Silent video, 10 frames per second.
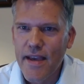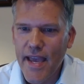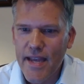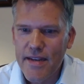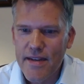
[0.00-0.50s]

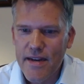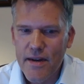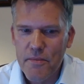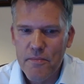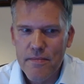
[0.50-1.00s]
And
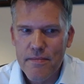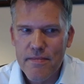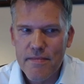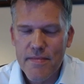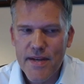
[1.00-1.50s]
I
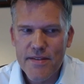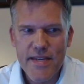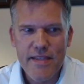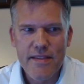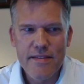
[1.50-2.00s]
was
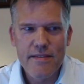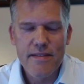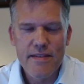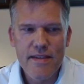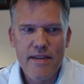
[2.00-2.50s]
like,
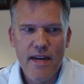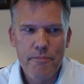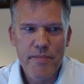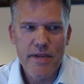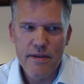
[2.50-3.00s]
this
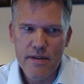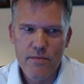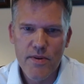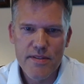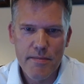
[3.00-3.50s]
cannot be
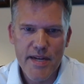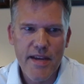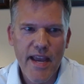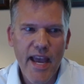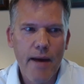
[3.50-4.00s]
good, what's about
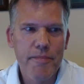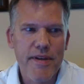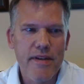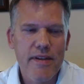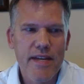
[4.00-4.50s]
to
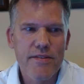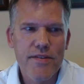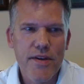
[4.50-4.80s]
happen. And